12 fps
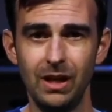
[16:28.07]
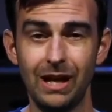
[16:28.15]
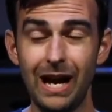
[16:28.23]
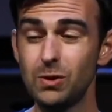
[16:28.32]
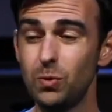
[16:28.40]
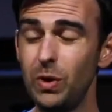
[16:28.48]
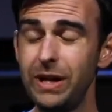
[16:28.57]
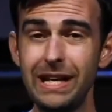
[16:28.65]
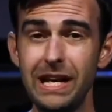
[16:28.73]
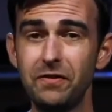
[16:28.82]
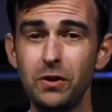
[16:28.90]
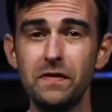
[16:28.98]
Guys,
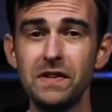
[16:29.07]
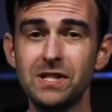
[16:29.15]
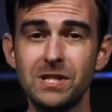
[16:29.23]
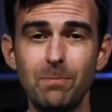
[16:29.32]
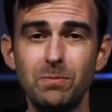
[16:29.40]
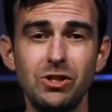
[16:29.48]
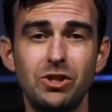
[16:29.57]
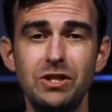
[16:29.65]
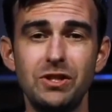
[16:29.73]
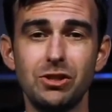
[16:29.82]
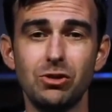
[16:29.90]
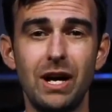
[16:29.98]
if you've accepted
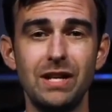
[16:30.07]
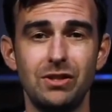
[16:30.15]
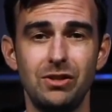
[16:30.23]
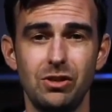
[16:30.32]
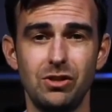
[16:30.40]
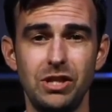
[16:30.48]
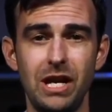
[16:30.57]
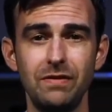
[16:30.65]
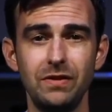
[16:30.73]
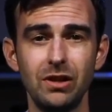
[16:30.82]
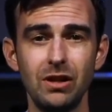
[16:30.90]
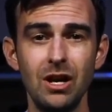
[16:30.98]
Jesus Christ as your
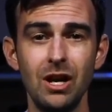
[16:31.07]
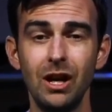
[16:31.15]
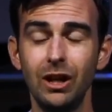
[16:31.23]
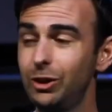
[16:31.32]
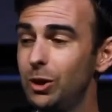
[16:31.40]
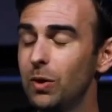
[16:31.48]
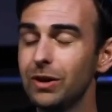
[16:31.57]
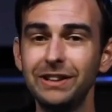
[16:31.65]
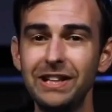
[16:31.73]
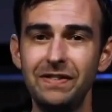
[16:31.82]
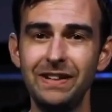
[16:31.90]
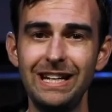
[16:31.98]
Savior, you are
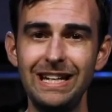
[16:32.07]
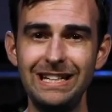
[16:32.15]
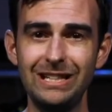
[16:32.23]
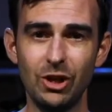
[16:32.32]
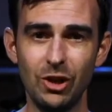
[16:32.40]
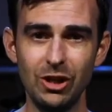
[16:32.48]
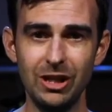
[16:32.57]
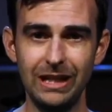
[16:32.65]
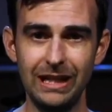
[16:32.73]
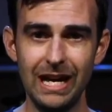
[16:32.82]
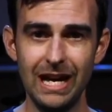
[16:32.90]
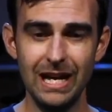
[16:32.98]
living in
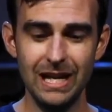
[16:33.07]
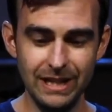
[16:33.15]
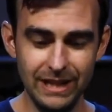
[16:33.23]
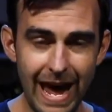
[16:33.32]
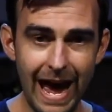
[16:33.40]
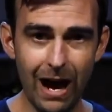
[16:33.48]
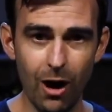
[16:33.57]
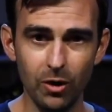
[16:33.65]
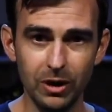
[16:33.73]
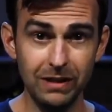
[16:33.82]
eternity now.